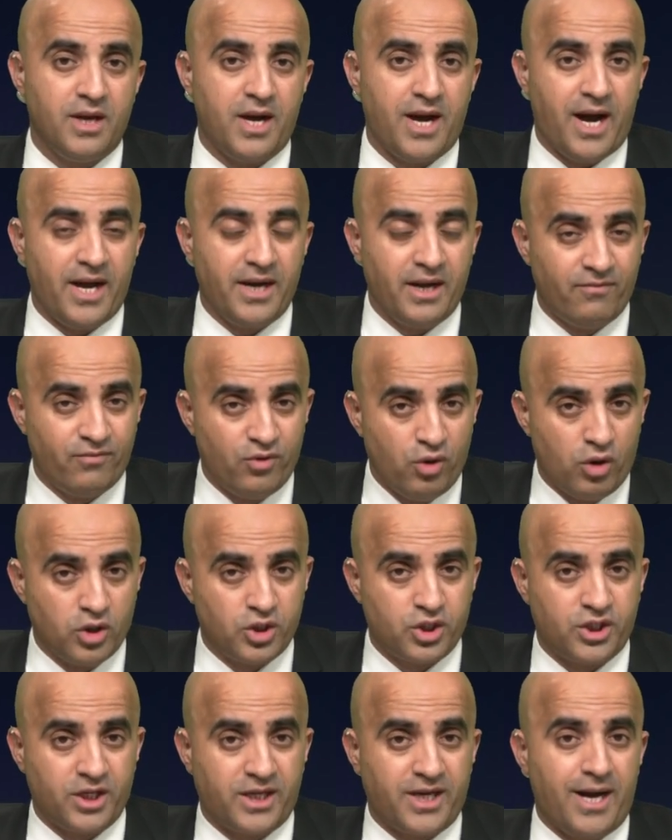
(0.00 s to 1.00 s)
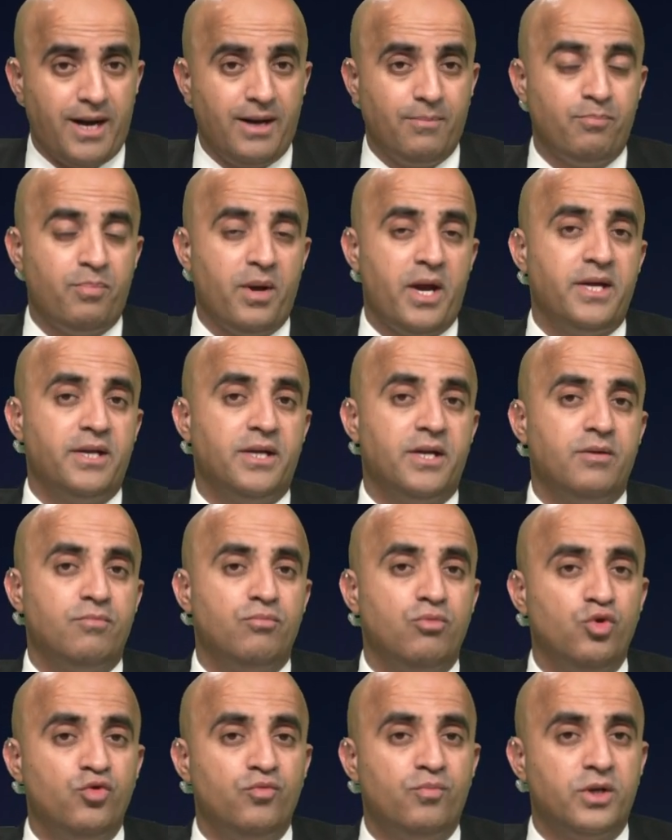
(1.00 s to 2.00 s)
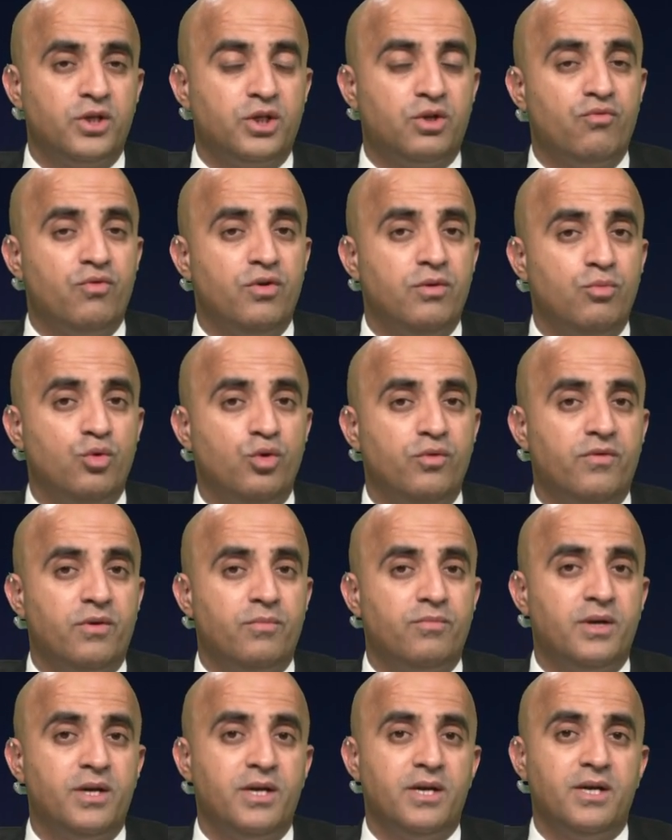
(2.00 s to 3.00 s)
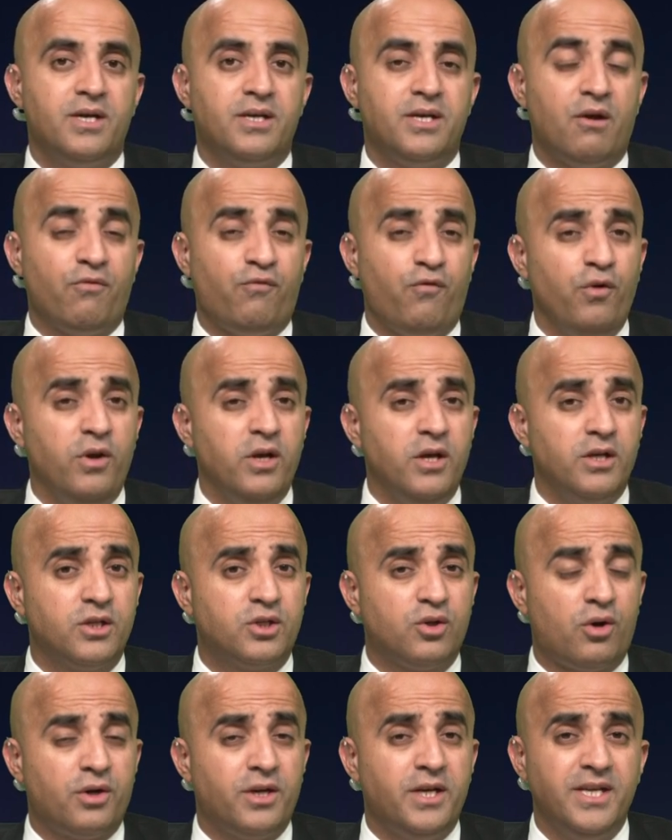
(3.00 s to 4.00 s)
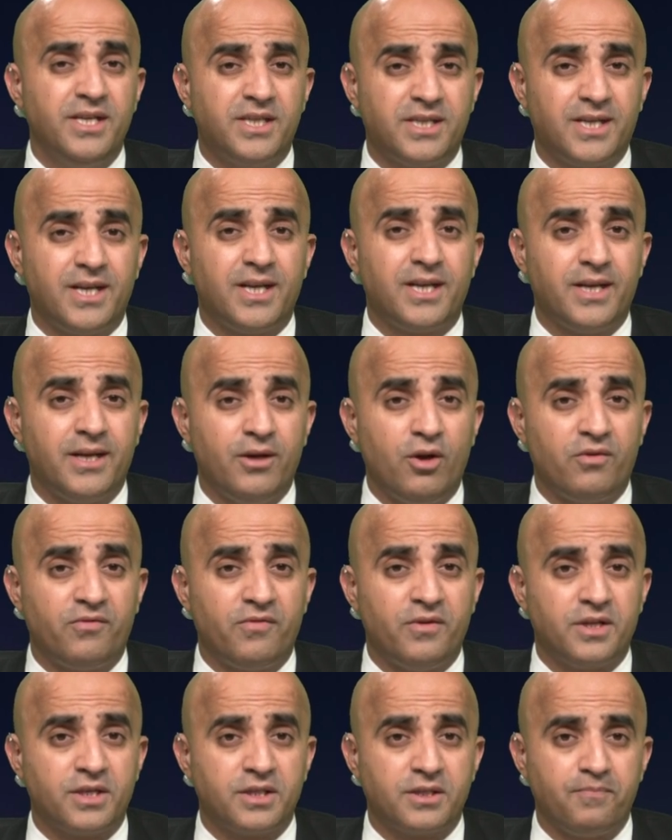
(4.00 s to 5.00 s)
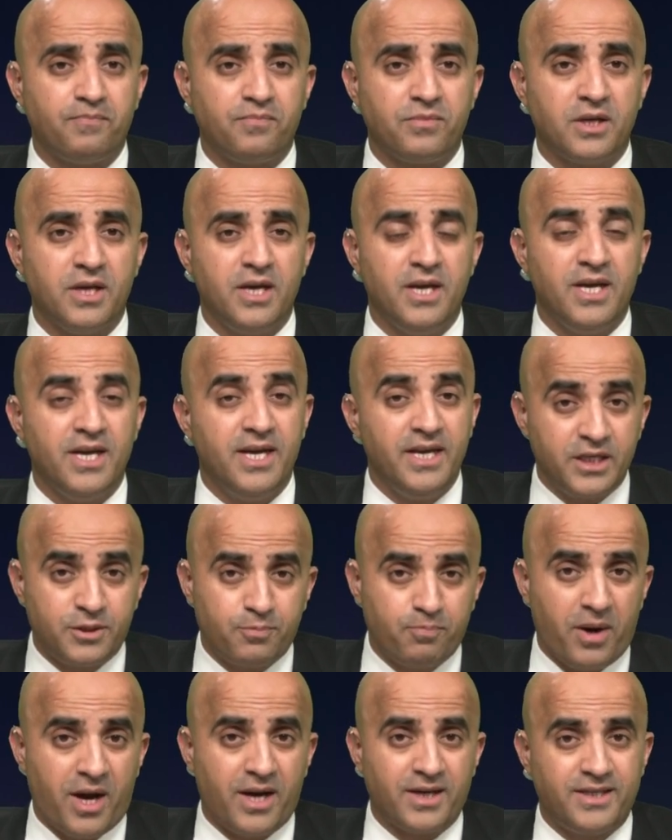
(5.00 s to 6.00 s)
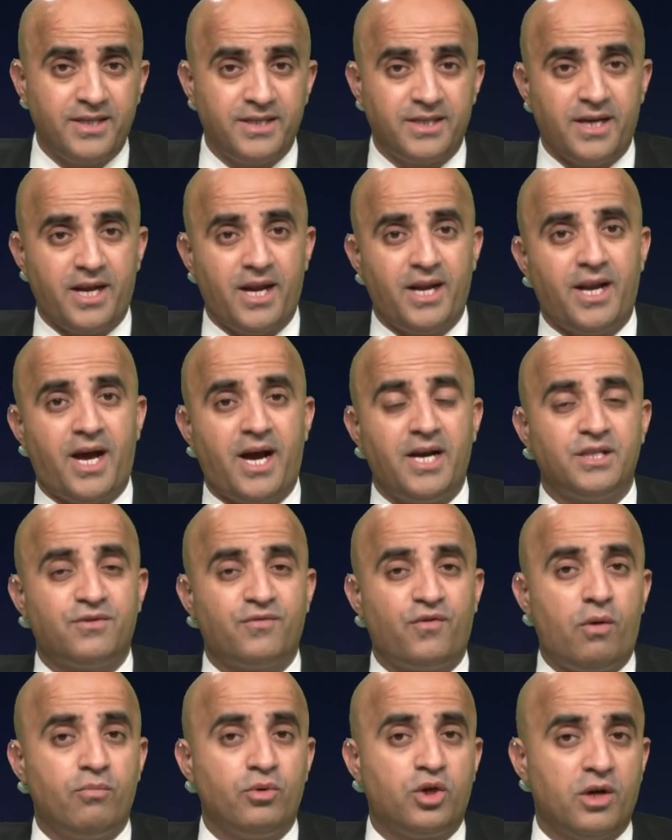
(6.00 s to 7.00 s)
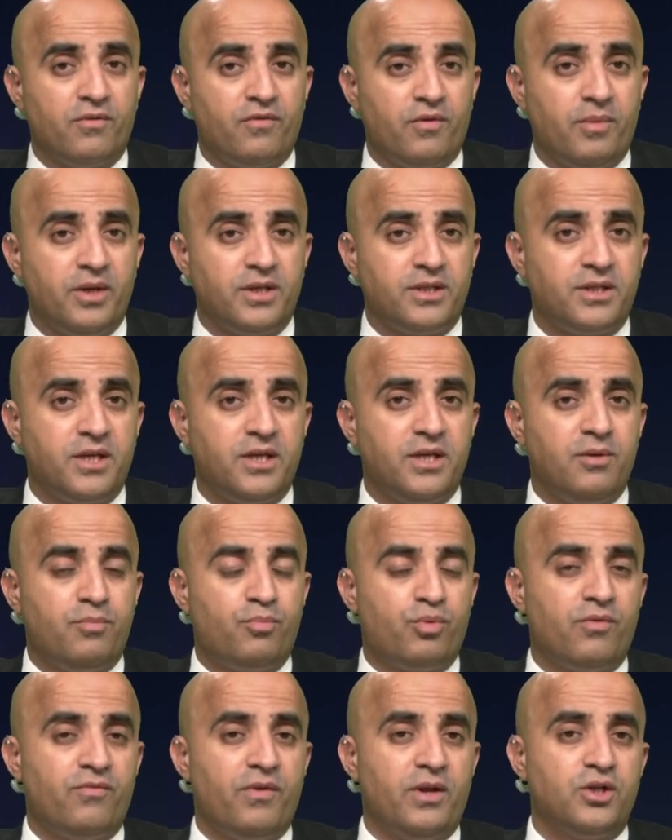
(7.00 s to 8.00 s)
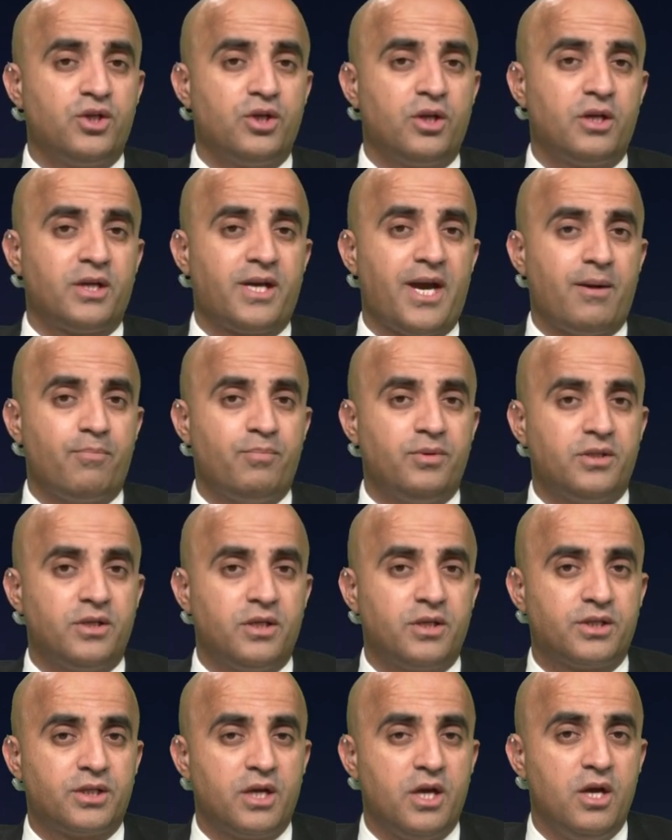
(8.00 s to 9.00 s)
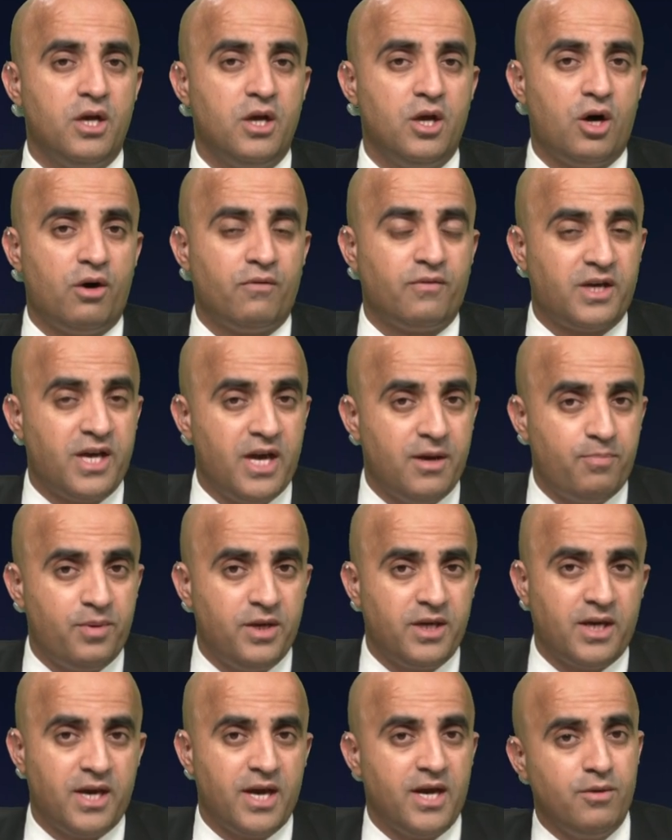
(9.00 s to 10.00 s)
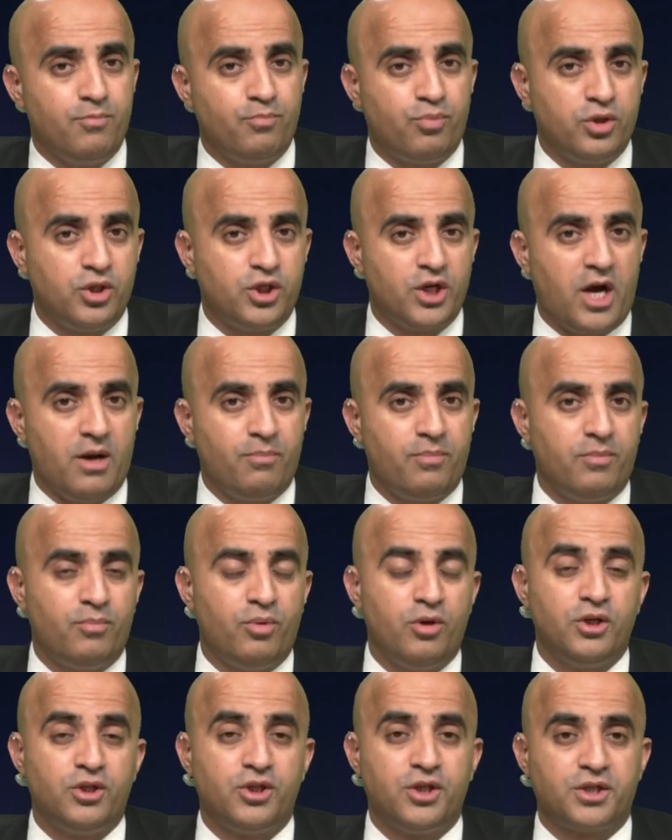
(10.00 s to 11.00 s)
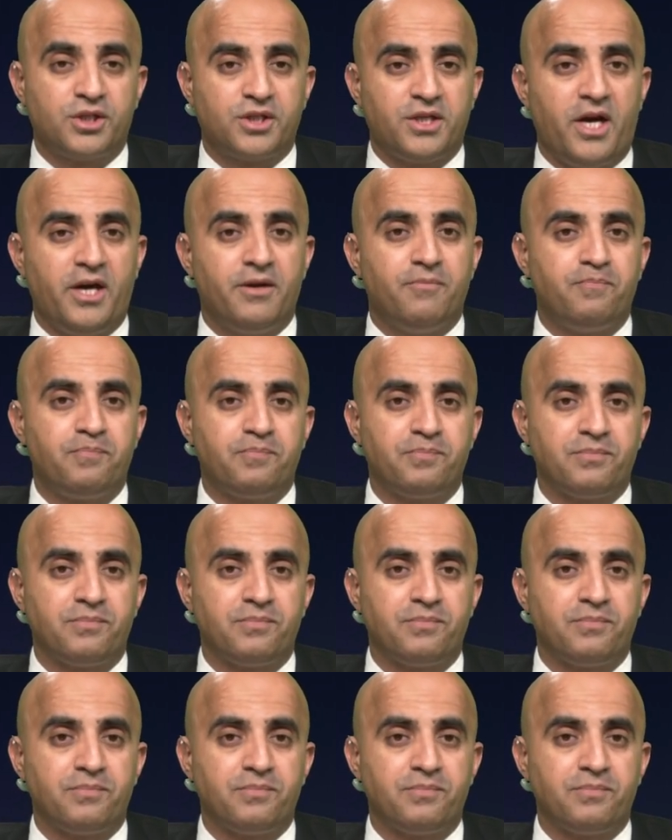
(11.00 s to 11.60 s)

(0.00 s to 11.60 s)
and have launched a campaign and a movement to remove him. Yet three years on, he's still in office. His parties and allies formed governments in the provincial capitals of KPK, Punjab and Balochistan.